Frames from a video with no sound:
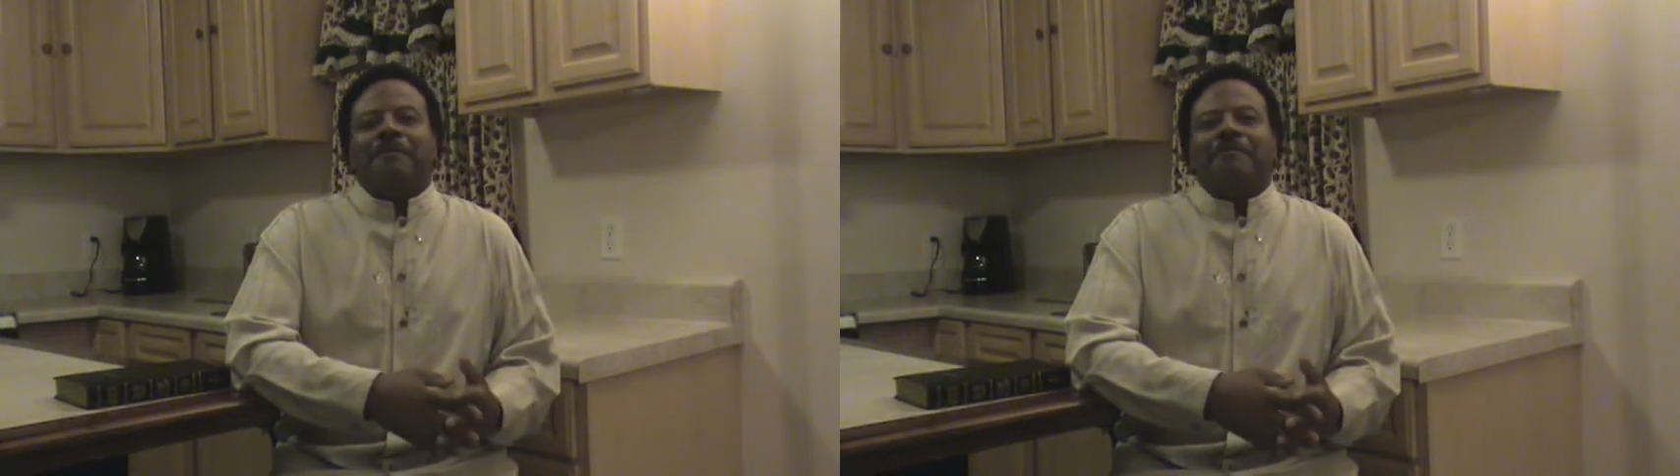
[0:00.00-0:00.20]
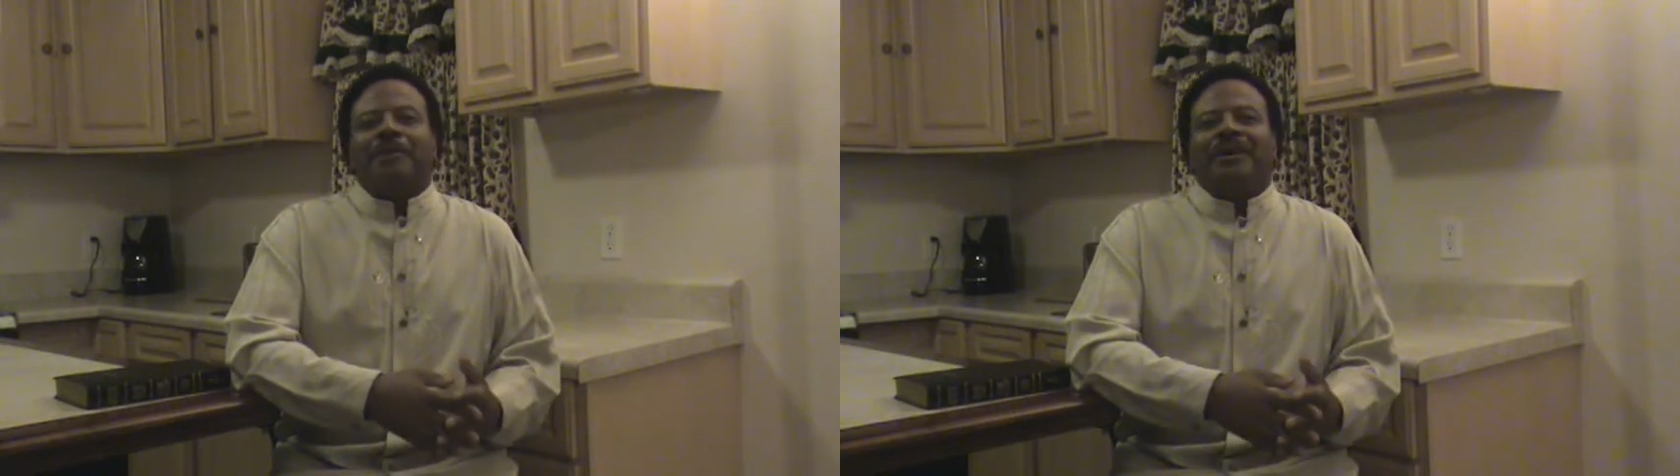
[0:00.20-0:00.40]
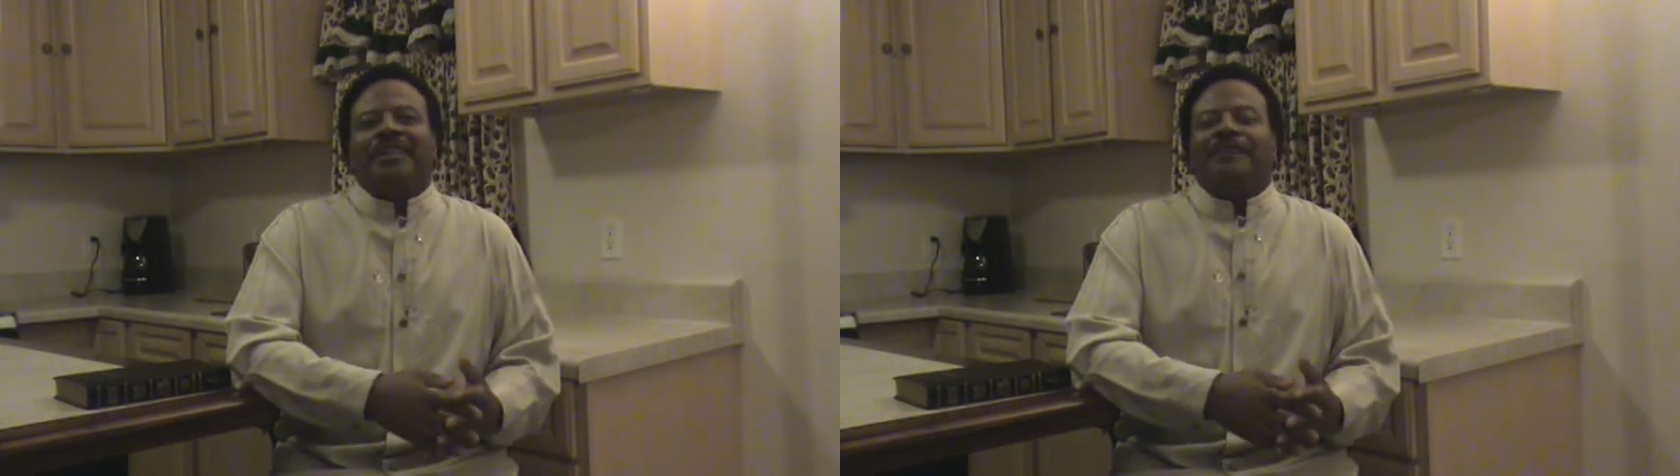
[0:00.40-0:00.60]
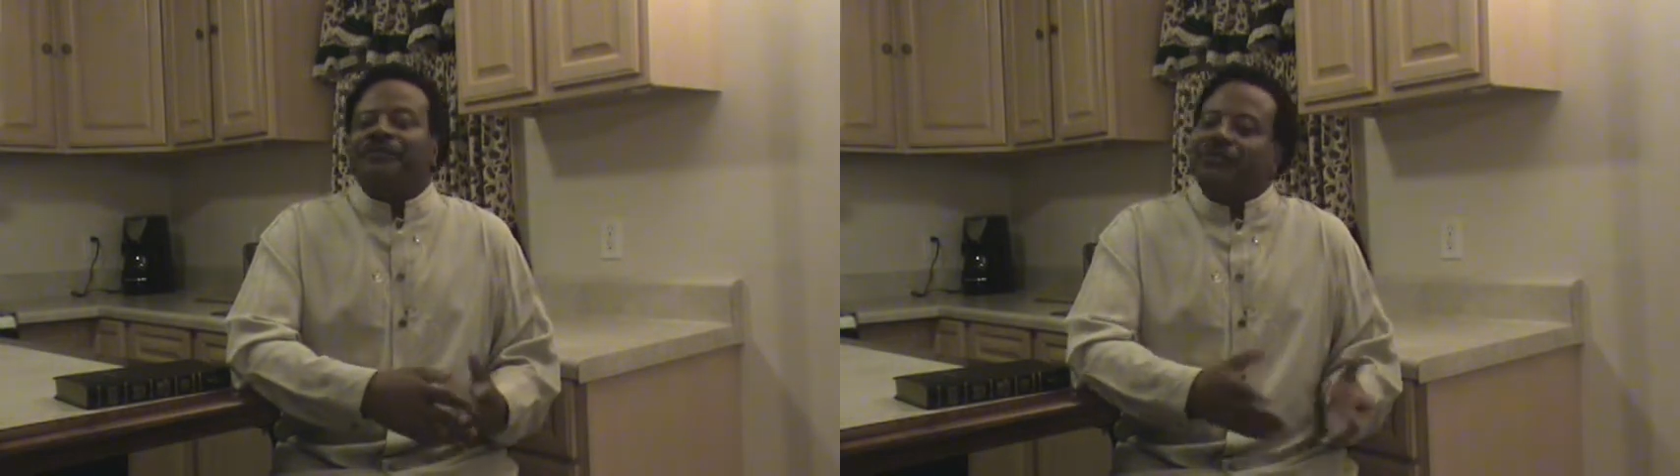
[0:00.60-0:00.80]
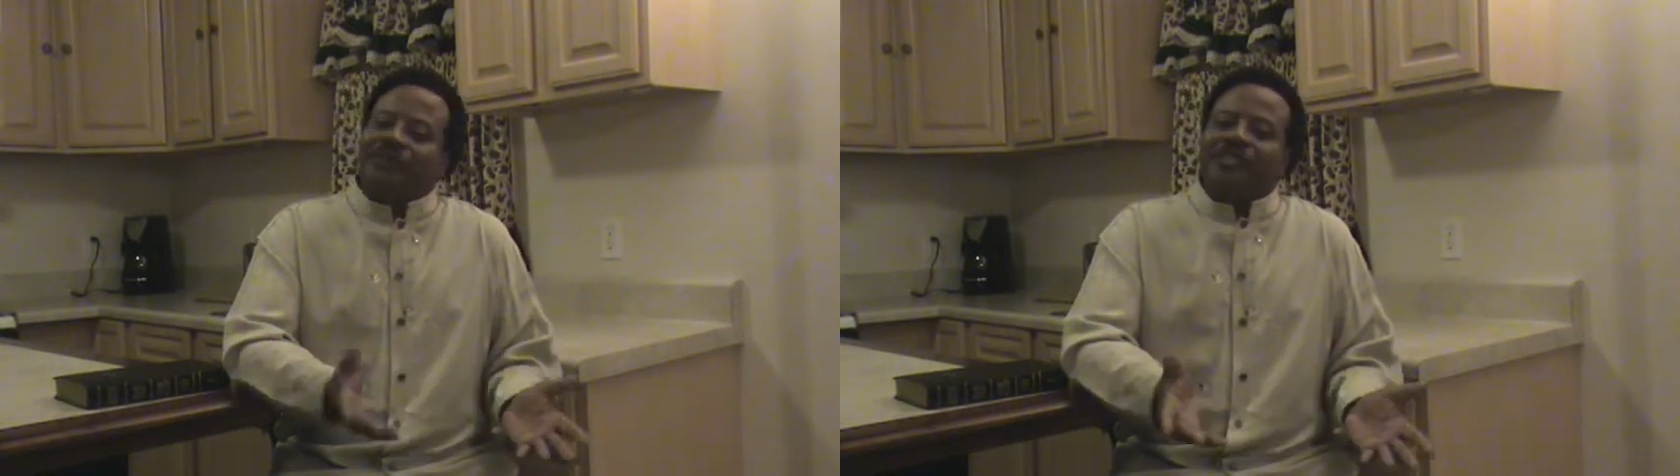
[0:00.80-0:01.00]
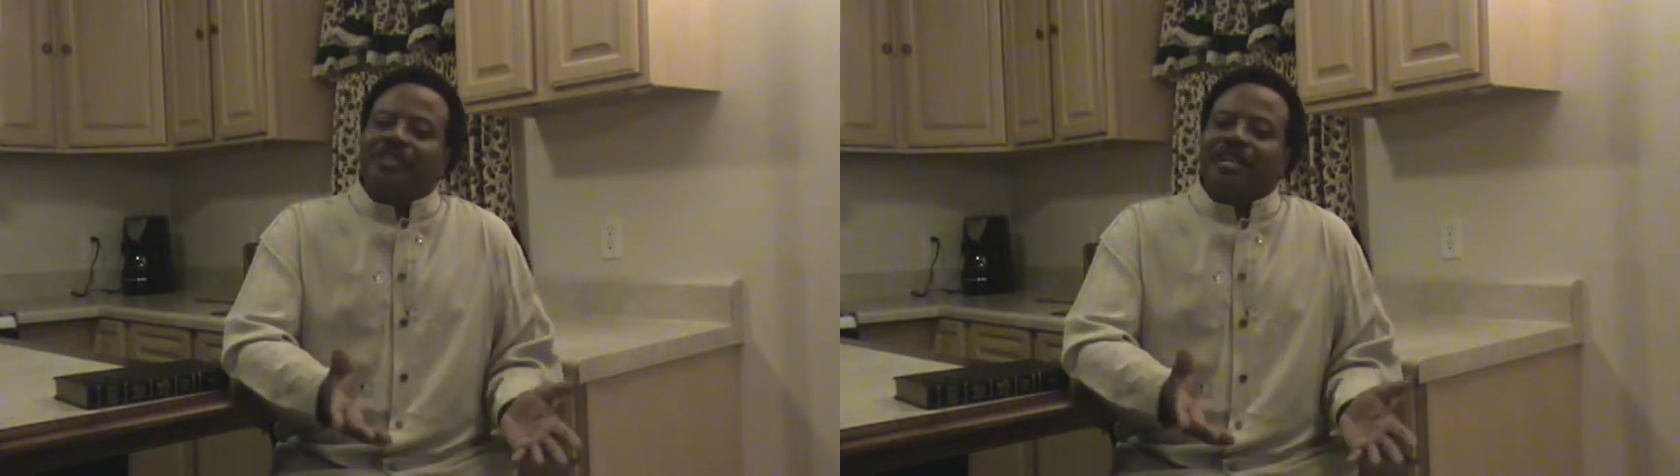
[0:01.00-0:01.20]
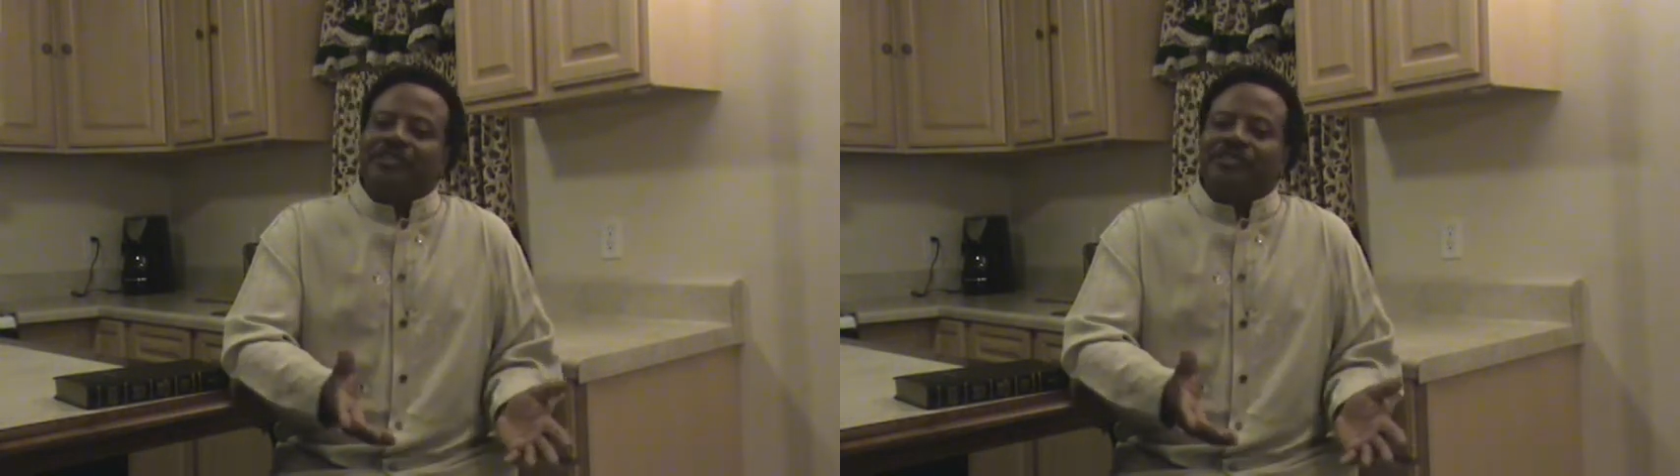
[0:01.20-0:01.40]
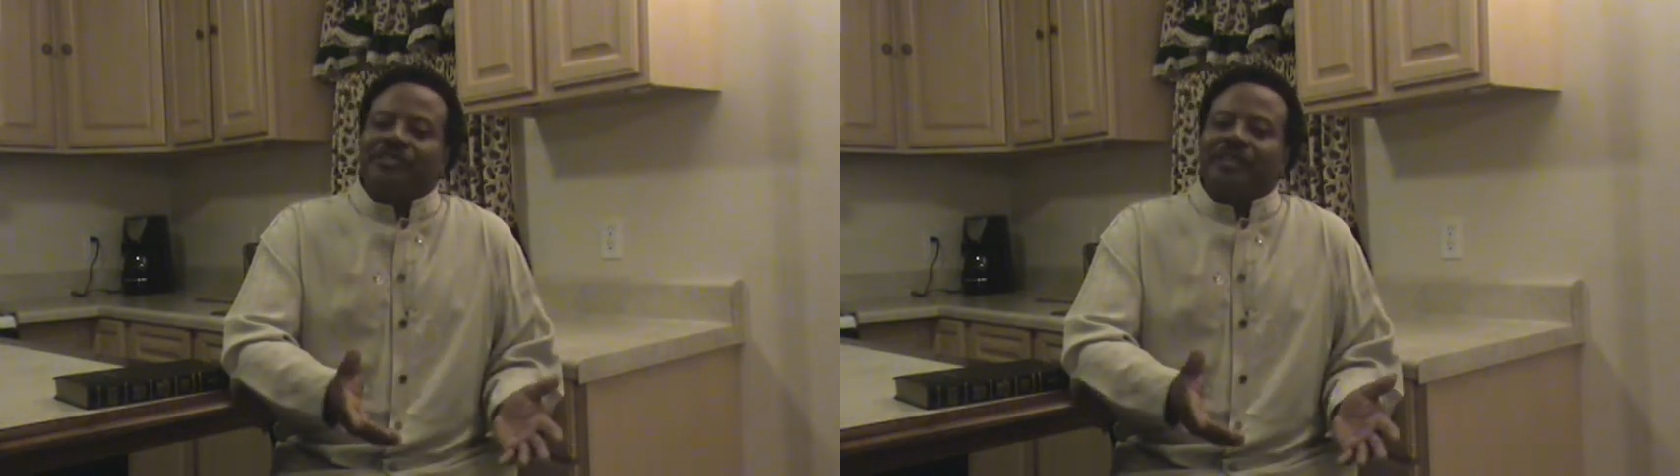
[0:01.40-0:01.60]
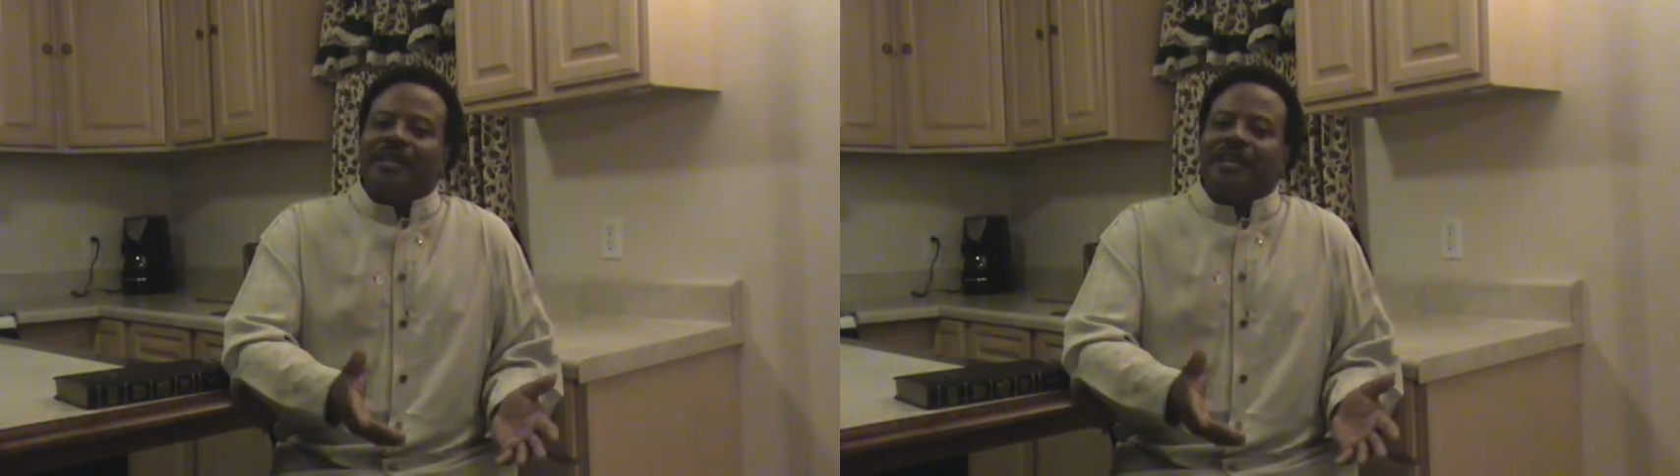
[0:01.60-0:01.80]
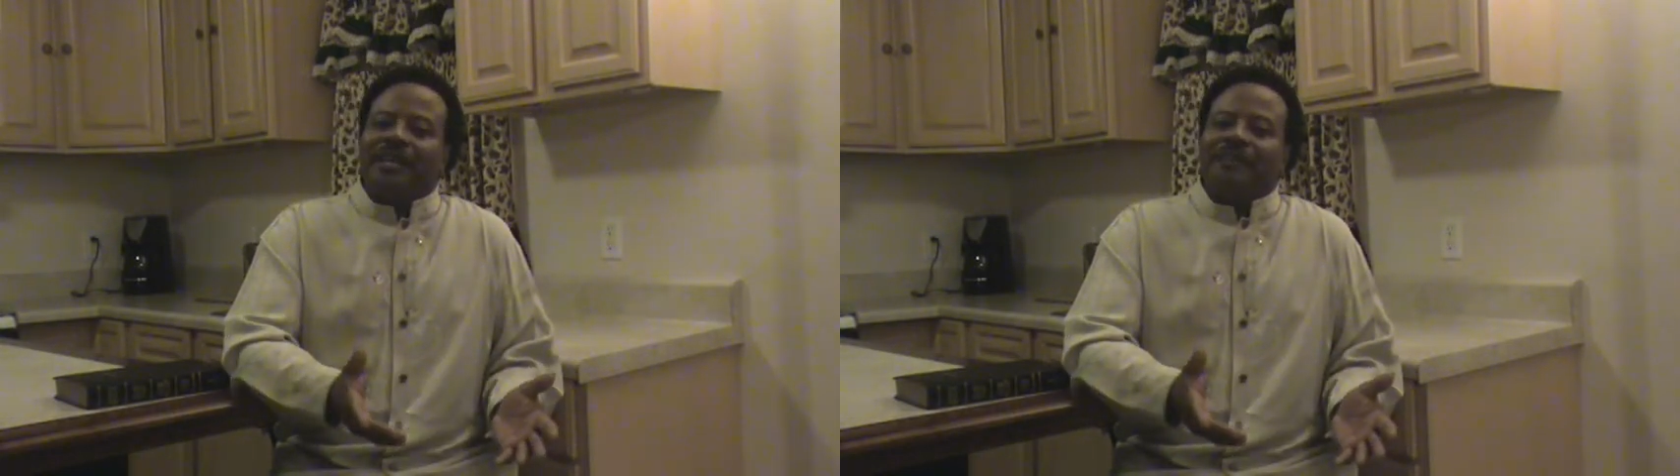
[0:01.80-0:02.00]
But if you want to change it, you
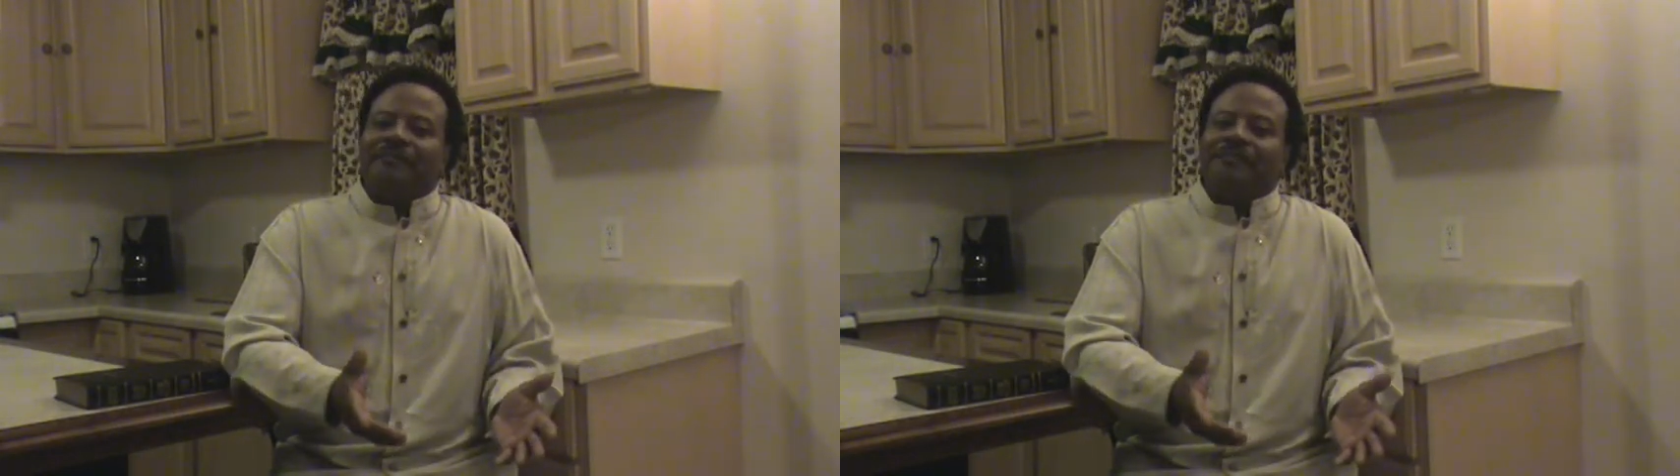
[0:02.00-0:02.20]
can.